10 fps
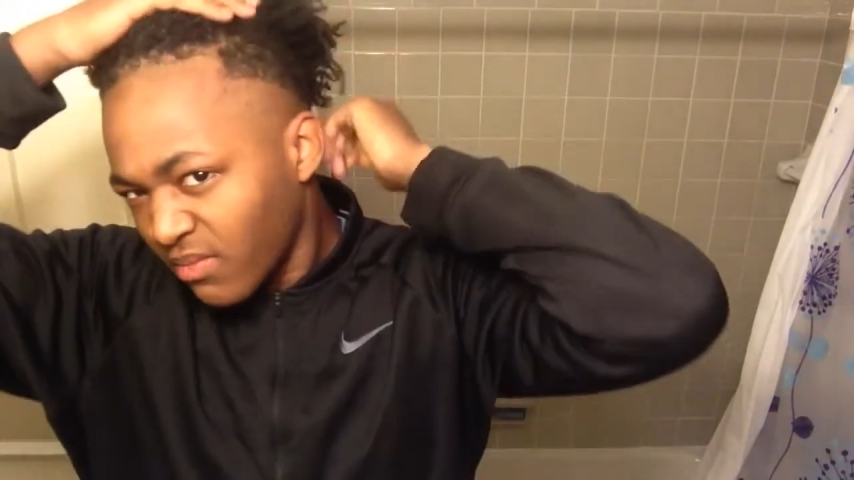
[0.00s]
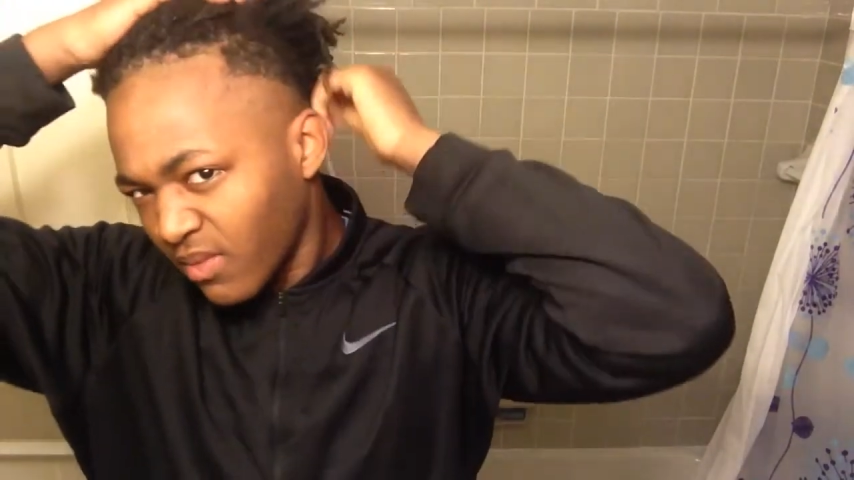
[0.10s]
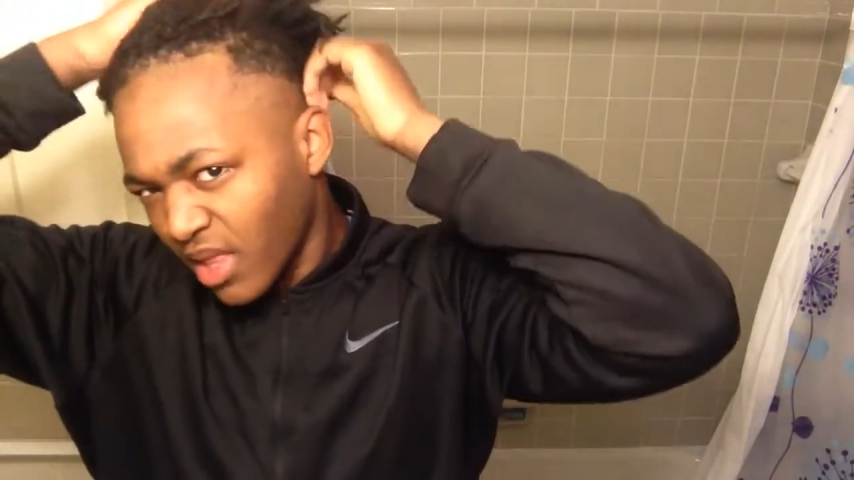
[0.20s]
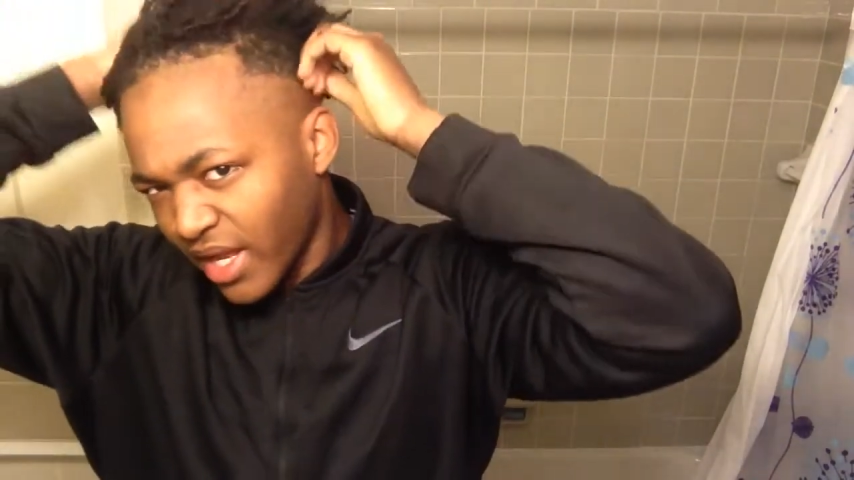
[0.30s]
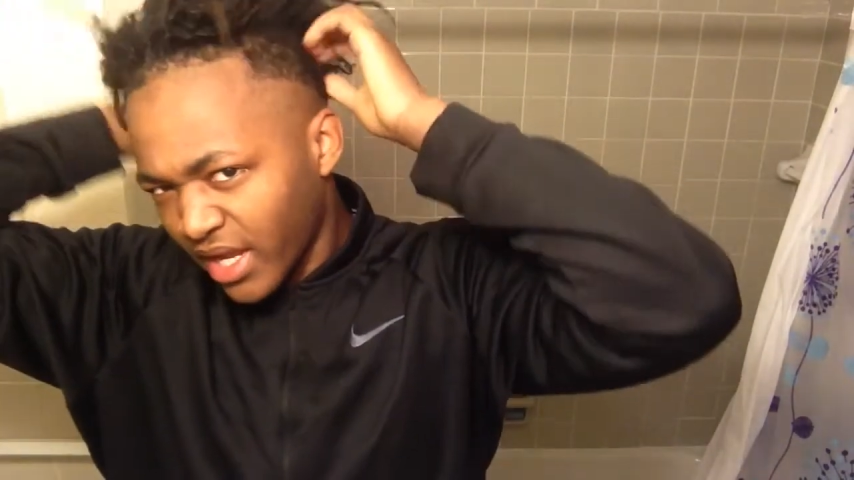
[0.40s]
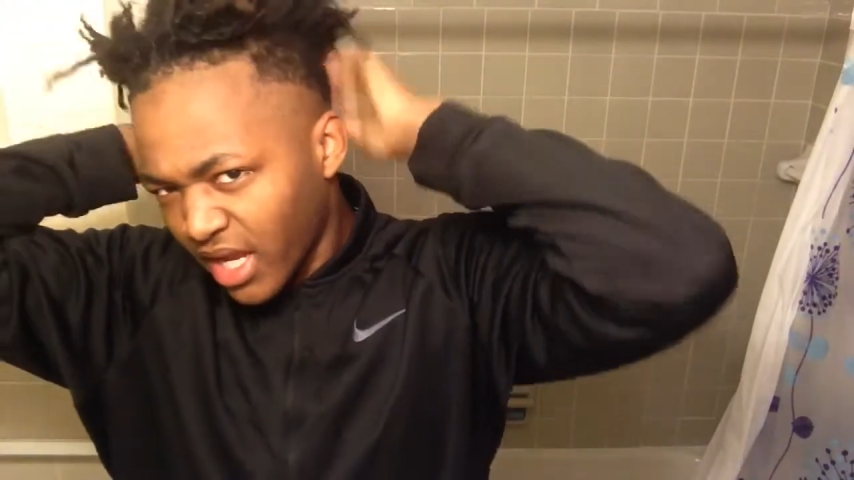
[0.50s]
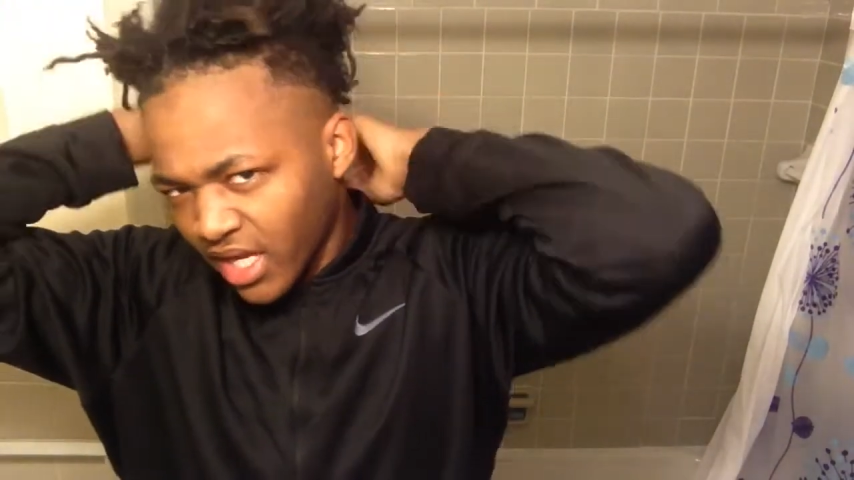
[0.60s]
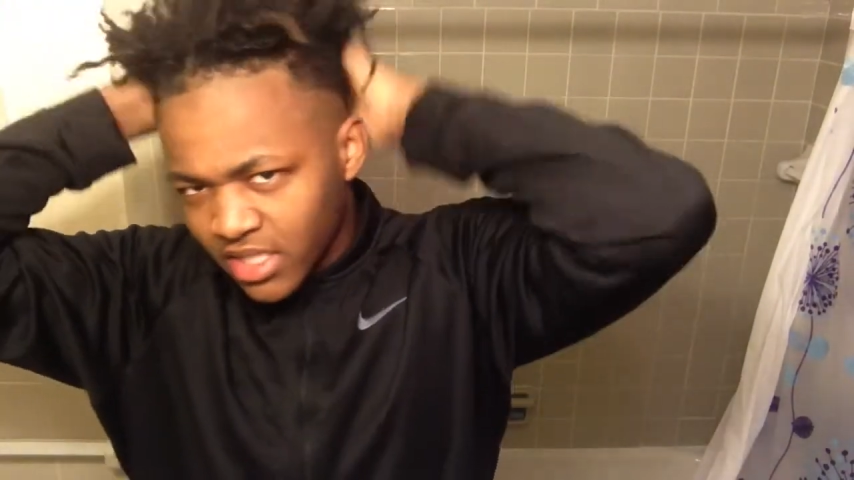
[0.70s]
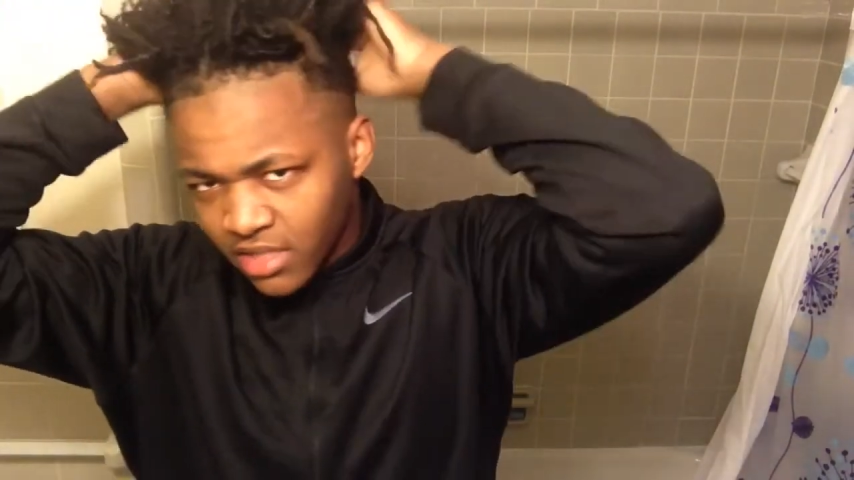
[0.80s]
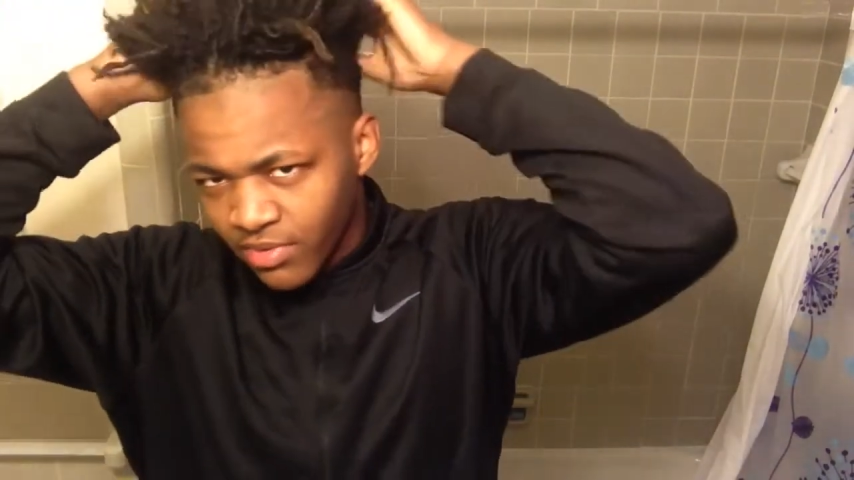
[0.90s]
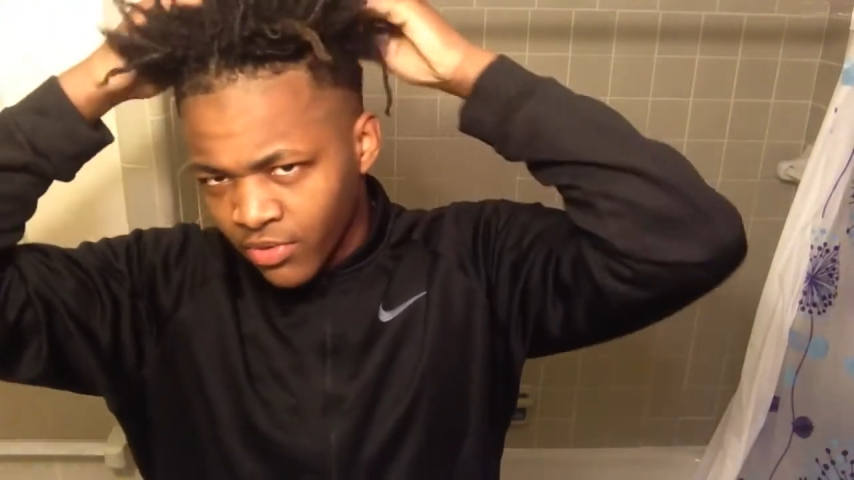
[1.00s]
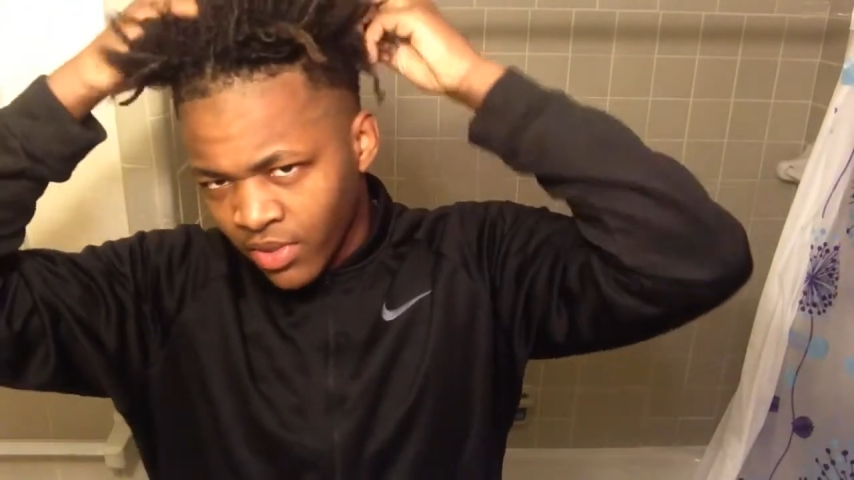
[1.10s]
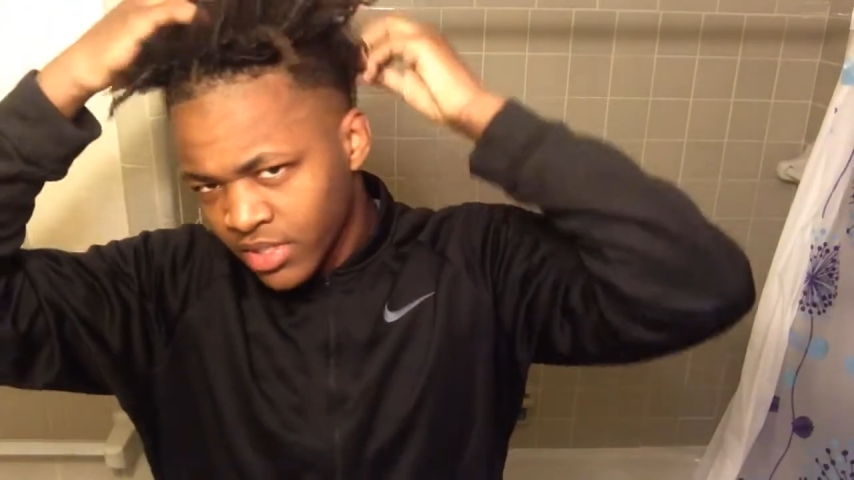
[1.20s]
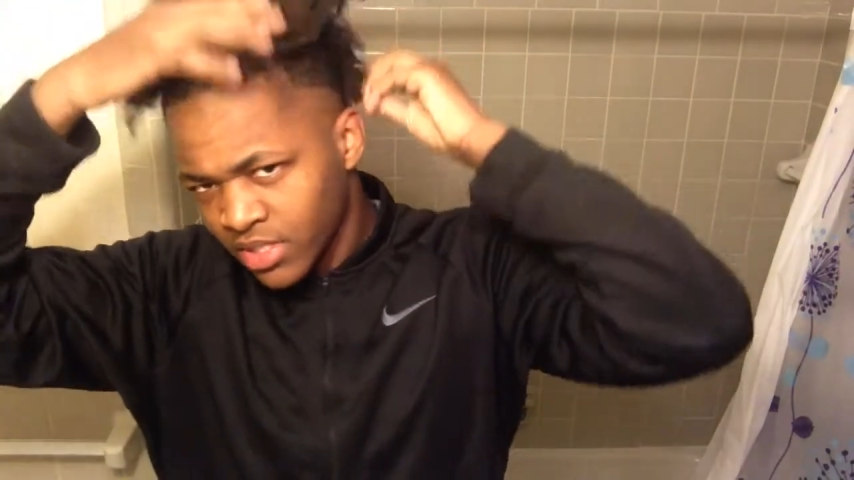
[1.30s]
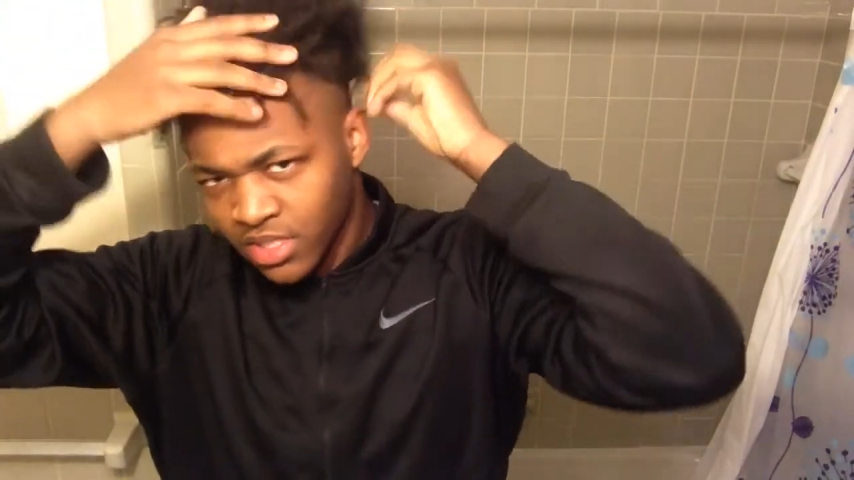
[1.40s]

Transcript: but like I just be rushing